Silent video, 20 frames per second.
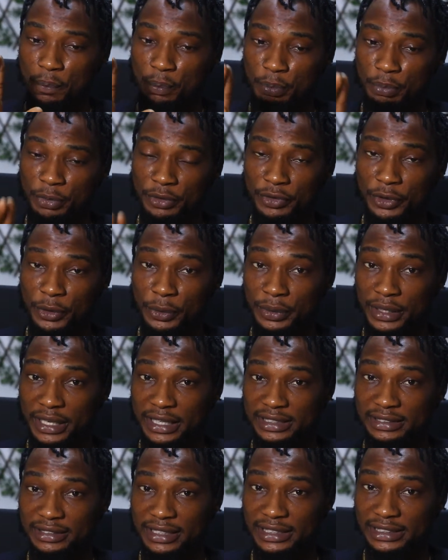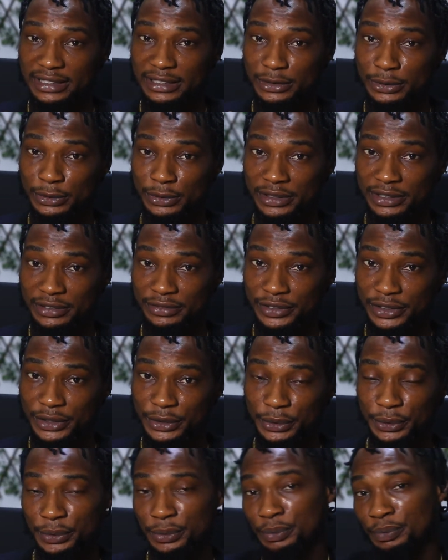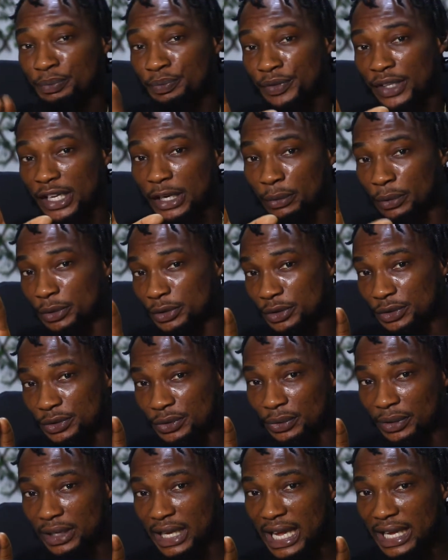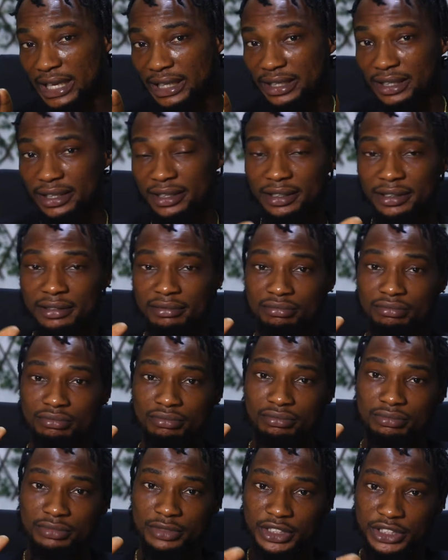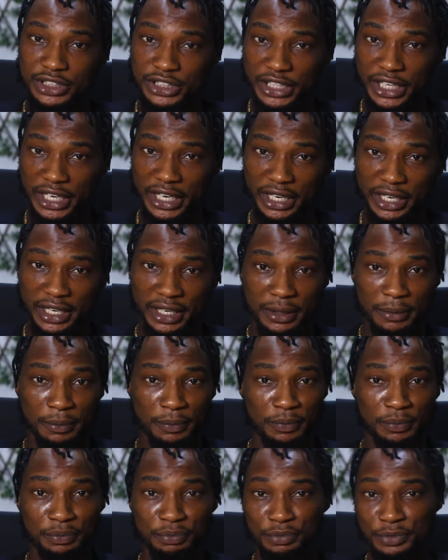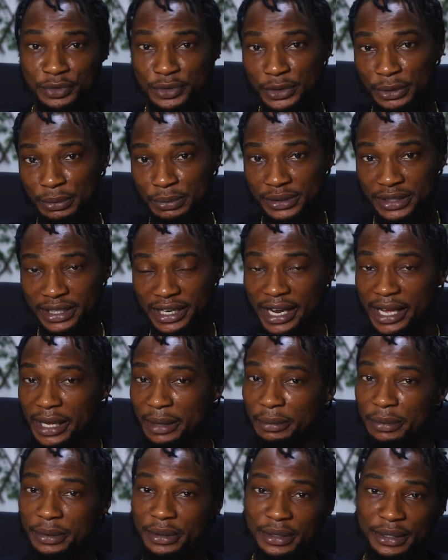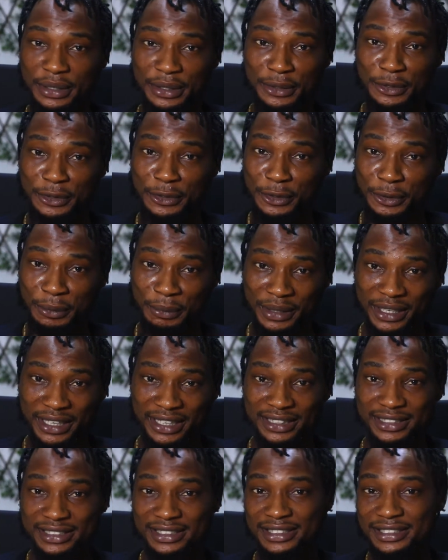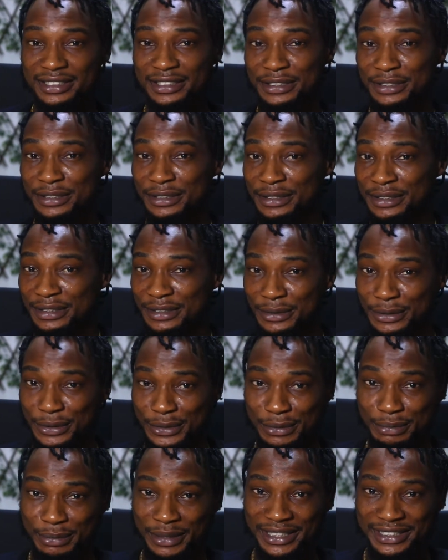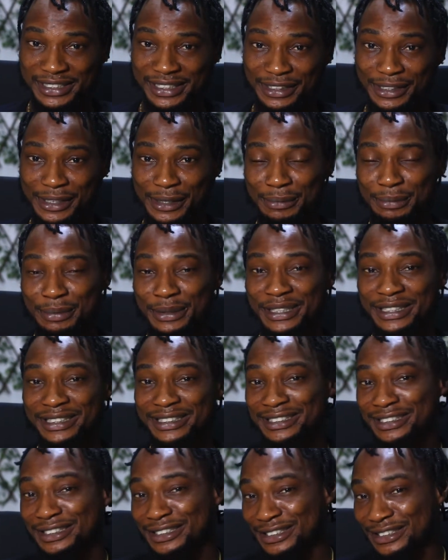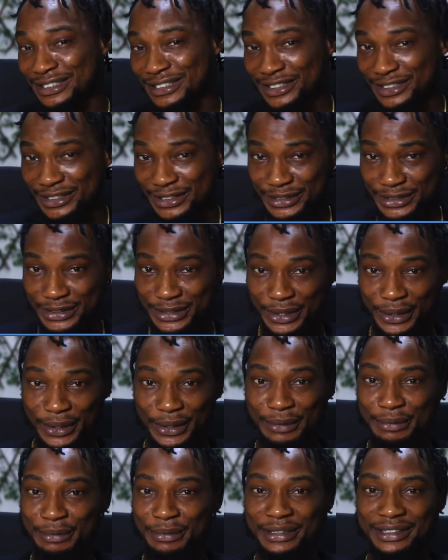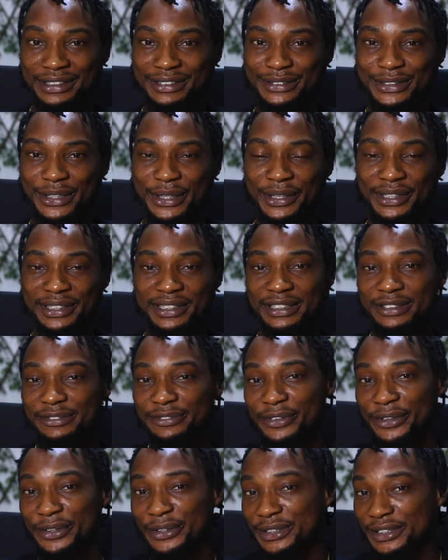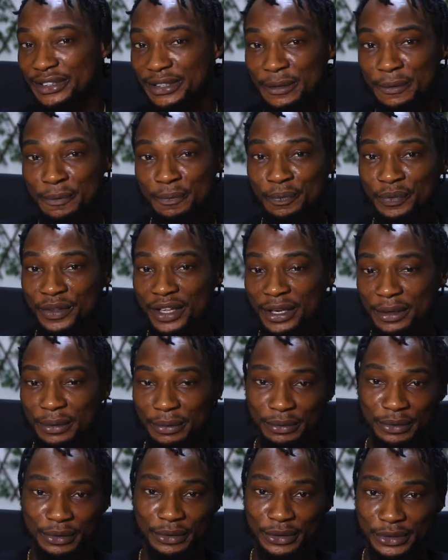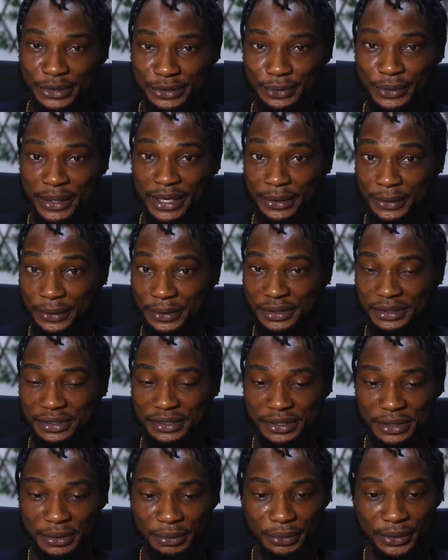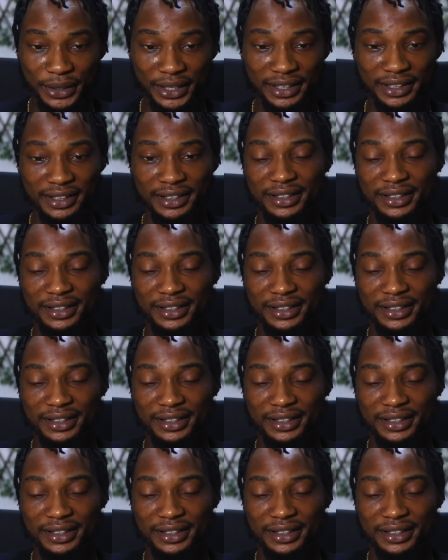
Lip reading: Before we get right into this video, I want you to like, share, subscribe, comment, go to my Instagram page, join this first because we are going somewhere.